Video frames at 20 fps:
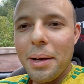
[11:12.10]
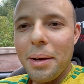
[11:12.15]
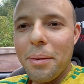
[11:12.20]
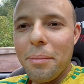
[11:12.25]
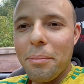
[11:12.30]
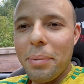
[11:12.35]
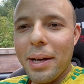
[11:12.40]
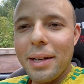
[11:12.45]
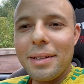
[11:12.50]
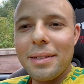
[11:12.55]

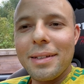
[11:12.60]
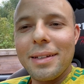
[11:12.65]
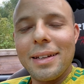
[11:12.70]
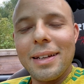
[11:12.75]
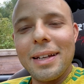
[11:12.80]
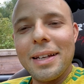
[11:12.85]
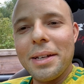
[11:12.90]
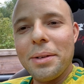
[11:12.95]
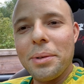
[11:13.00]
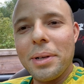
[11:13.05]
But
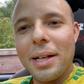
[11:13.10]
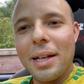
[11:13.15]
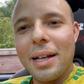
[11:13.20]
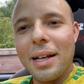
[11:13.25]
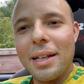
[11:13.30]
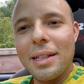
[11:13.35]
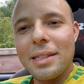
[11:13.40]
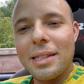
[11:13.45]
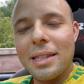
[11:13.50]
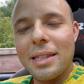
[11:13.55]
anyway,
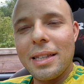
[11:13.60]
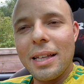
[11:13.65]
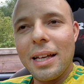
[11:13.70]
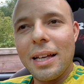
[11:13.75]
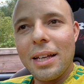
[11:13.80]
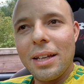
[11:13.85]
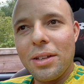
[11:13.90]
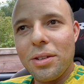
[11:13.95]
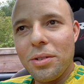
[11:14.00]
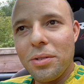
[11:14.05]
guys,
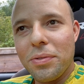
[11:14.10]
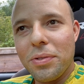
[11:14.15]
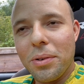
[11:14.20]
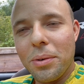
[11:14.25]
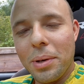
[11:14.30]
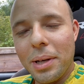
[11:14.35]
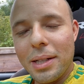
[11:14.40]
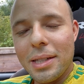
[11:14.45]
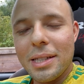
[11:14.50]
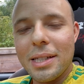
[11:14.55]
thank you for
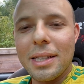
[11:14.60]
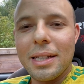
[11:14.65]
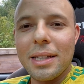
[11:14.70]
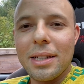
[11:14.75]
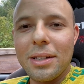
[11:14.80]
watching.